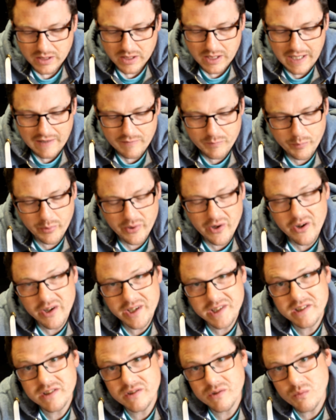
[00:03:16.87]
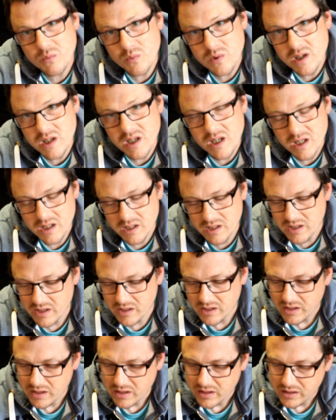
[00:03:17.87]
have pride in your work,
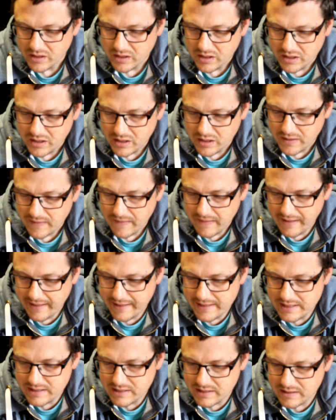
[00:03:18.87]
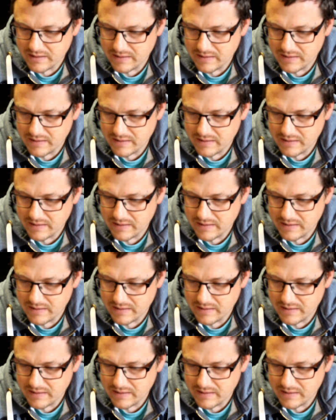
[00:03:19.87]
and